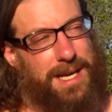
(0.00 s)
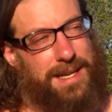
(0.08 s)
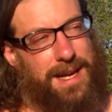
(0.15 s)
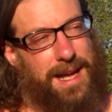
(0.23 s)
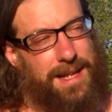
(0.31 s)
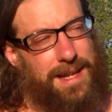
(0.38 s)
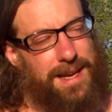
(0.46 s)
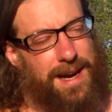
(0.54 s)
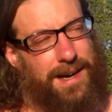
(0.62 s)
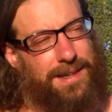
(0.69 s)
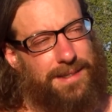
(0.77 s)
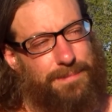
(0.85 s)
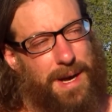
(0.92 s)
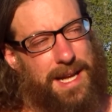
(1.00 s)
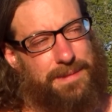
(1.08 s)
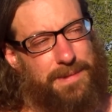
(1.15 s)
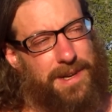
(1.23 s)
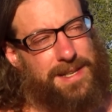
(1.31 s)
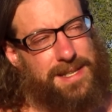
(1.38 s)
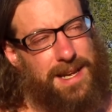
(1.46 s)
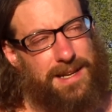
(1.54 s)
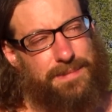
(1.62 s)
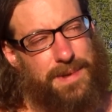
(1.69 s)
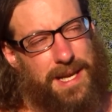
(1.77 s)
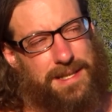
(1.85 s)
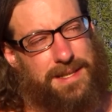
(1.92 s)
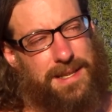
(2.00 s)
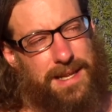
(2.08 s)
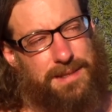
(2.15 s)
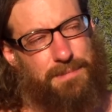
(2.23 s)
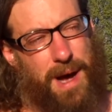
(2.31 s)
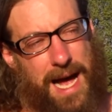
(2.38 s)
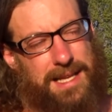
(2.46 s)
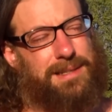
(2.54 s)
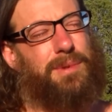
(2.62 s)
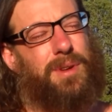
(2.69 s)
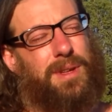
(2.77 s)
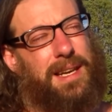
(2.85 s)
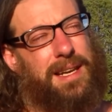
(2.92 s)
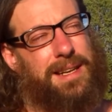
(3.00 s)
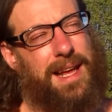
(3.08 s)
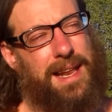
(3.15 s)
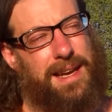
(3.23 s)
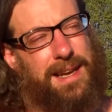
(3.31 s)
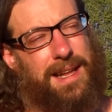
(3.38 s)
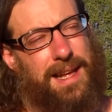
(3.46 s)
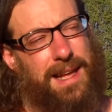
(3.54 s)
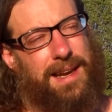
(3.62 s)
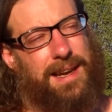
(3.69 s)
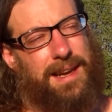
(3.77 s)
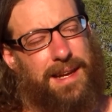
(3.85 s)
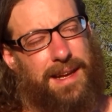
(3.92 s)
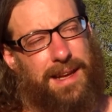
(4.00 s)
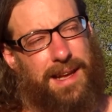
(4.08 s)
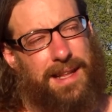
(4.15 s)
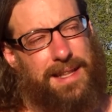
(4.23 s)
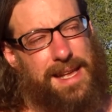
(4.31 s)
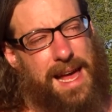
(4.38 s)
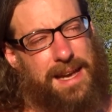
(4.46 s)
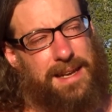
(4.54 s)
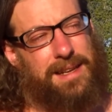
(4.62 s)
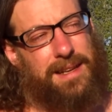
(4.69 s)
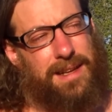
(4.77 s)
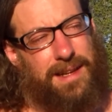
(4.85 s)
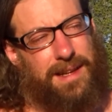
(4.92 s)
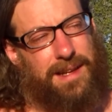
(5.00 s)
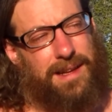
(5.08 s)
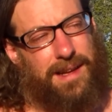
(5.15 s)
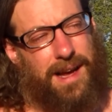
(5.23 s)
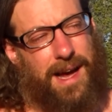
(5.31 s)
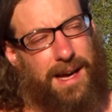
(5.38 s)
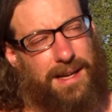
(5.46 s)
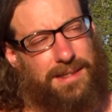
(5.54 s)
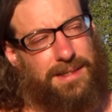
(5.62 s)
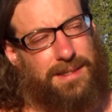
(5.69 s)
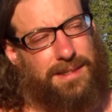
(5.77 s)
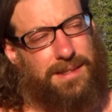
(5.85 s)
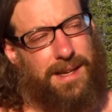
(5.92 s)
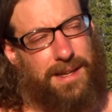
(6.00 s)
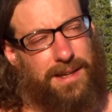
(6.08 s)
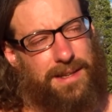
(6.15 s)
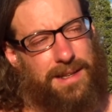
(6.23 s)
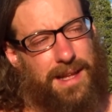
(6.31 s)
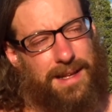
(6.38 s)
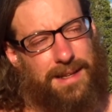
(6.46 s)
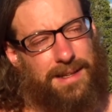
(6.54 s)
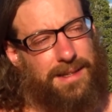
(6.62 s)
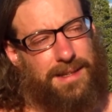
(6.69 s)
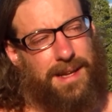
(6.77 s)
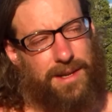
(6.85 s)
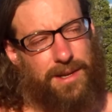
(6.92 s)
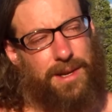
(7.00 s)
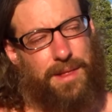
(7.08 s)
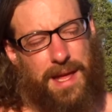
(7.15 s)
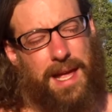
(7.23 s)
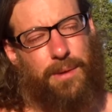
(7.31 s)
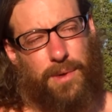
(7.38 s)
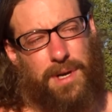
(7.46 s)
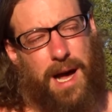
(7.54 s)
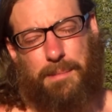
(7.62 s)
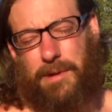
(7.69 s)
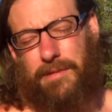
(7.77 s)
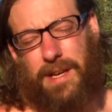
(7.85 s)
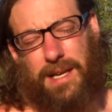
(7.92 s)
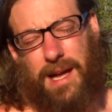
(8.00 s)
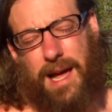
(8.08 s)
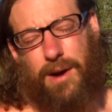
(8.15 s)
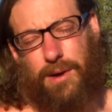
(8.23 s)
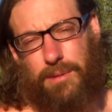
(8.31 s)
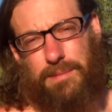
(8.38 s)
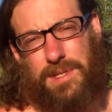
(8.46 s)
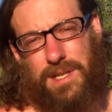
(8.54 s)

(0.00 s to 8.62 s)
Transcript: But you know, my experience tells me it's possible, and in the end, good thing will come of it, I hope.